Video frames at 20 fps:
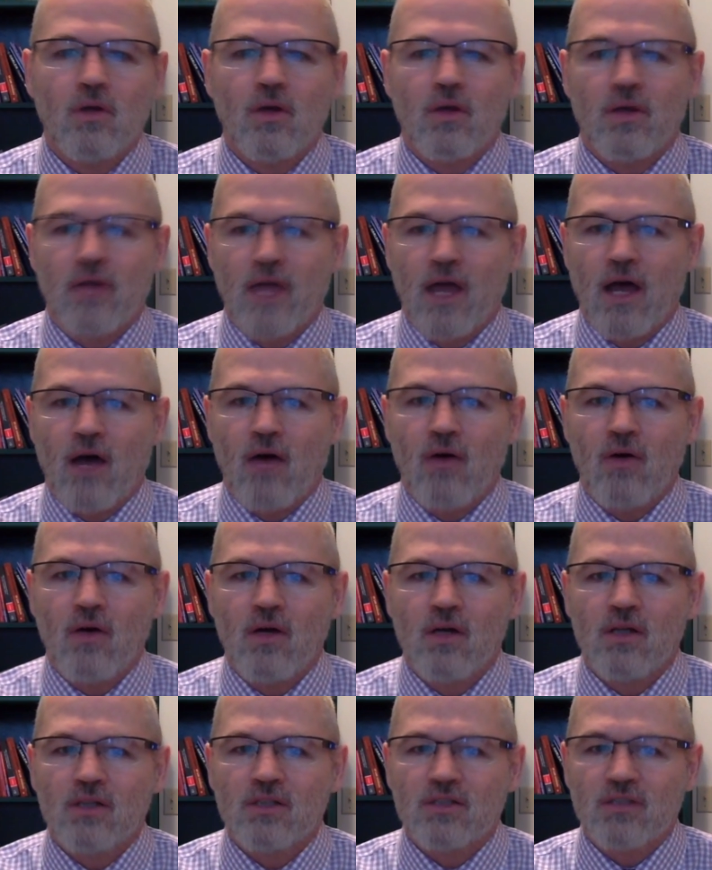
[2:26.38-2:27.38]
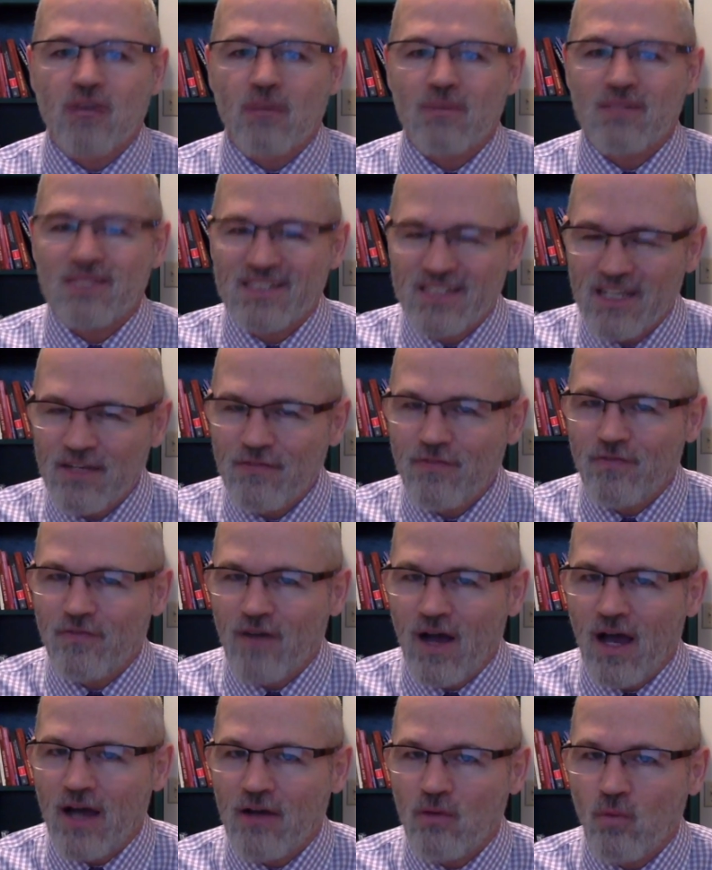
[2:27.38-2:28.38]
Now, some did
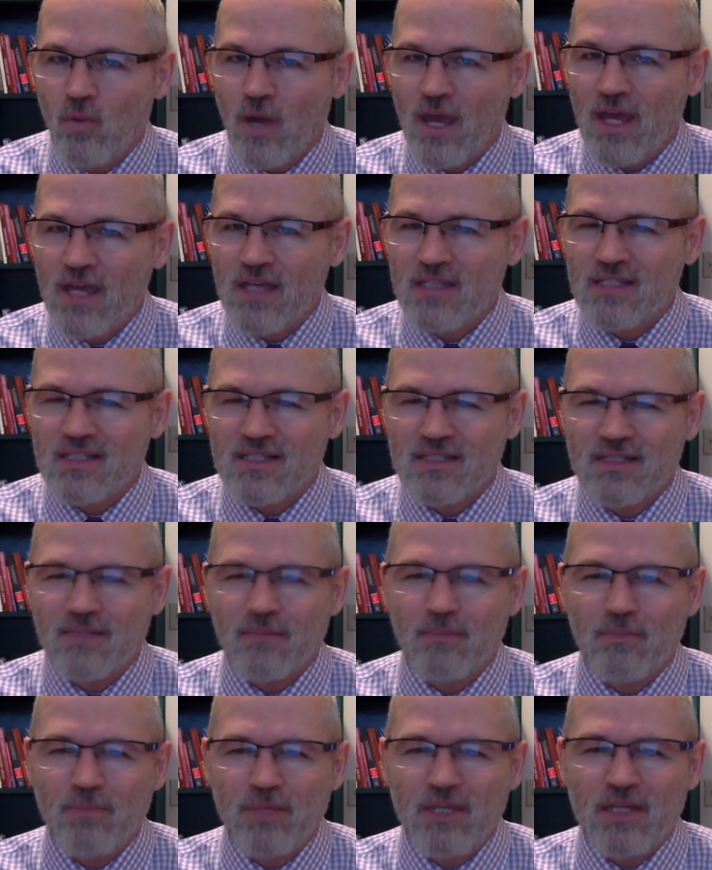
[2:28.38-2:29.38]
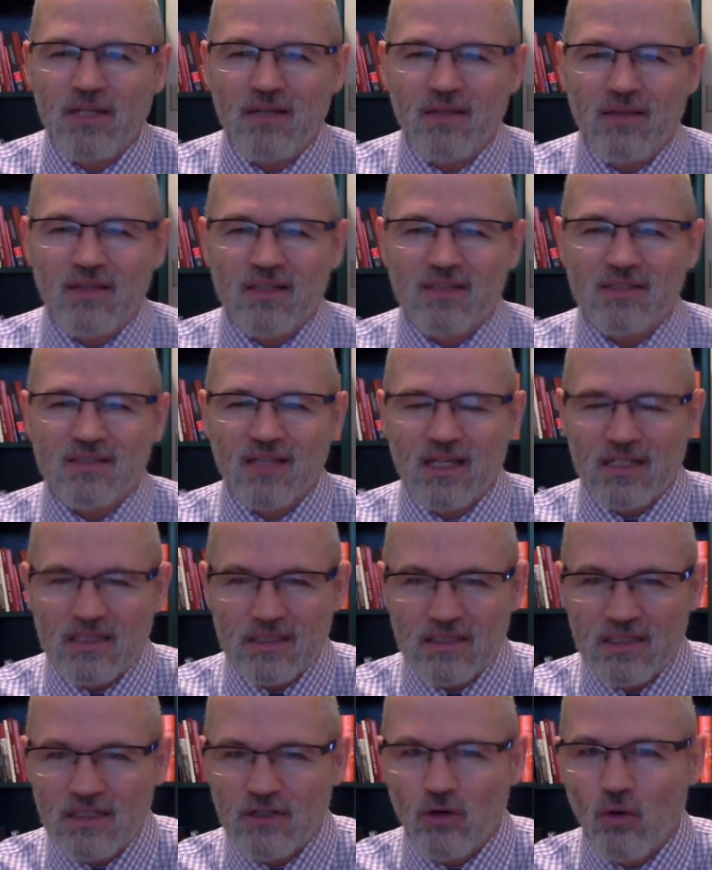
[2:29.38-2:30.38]
find ways to beat this
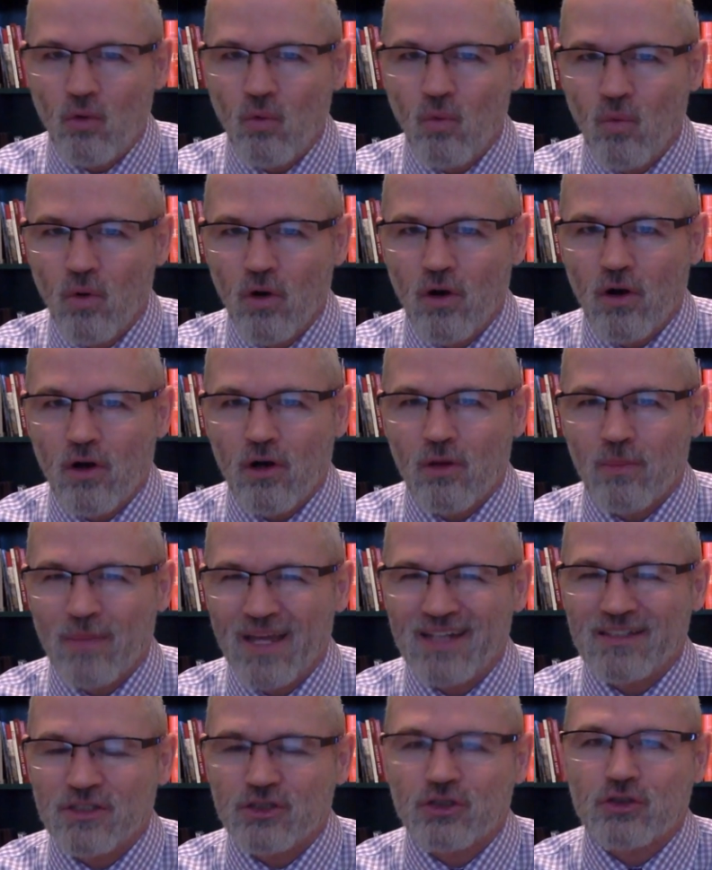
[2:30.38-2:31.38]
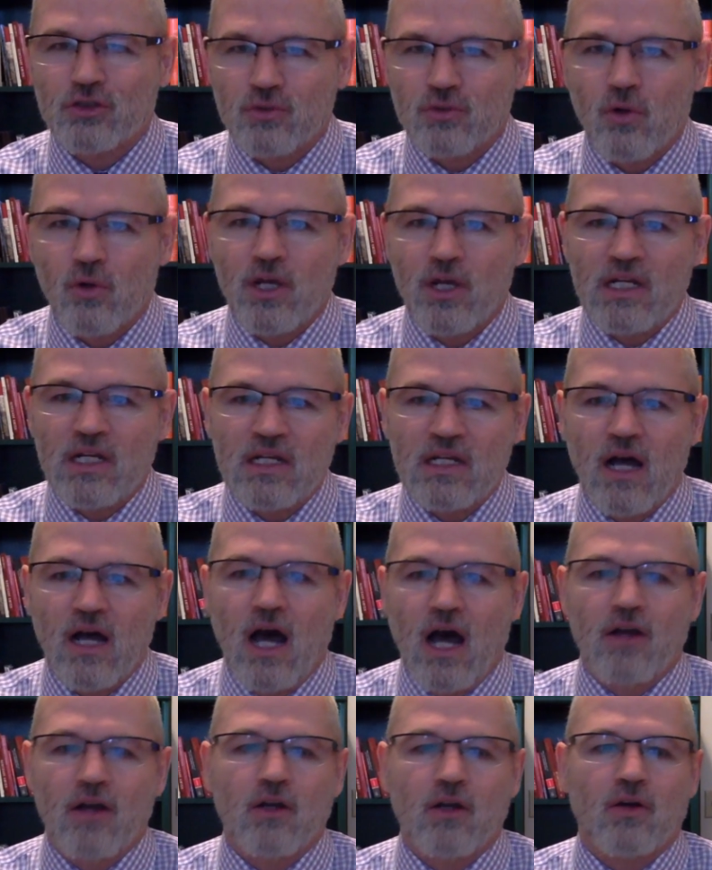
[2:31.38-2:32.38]
little worm that destroyed
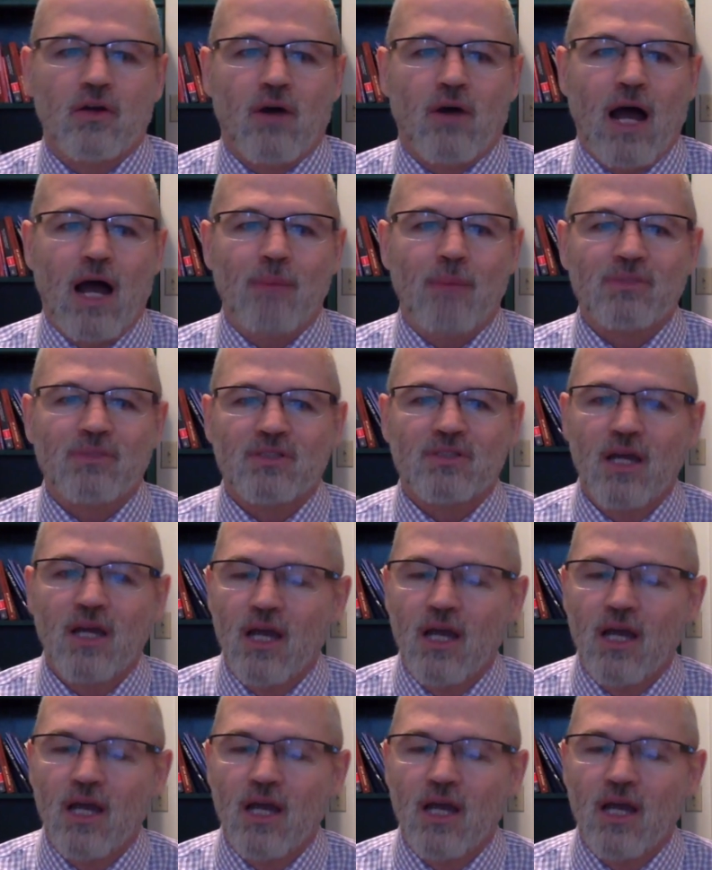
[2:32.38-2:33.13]
cotton crops,